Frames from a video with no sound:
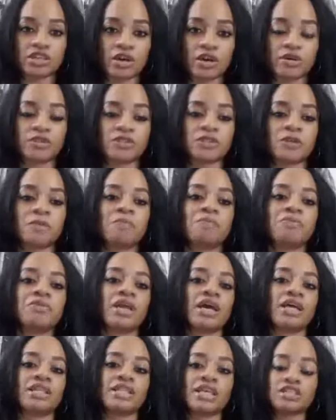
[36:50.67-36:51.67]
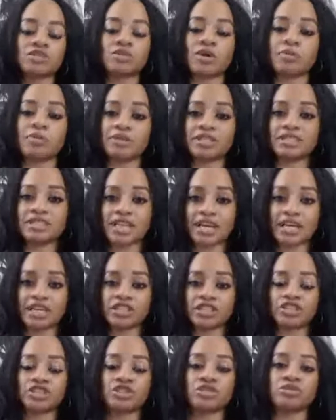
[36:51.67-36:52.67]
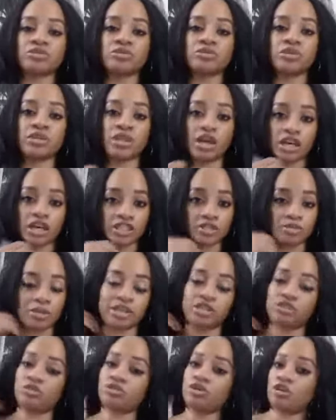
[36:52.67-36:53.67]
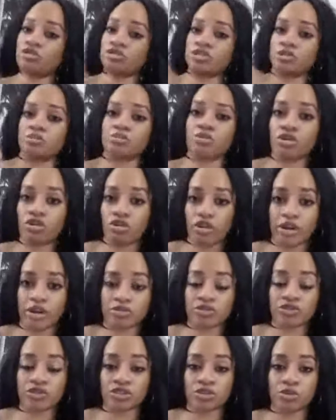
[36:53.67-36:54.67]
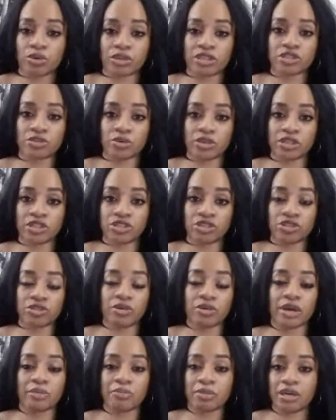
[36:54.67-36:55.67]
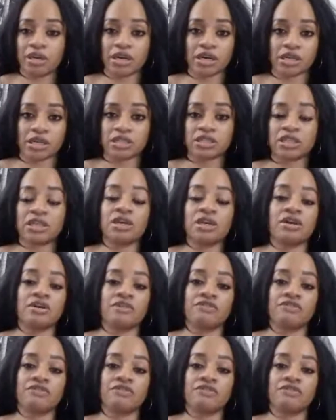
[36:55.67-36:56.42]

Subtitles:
need a coach. And that's why I'm excited to launch my new coaching programs for 2022 and beyond.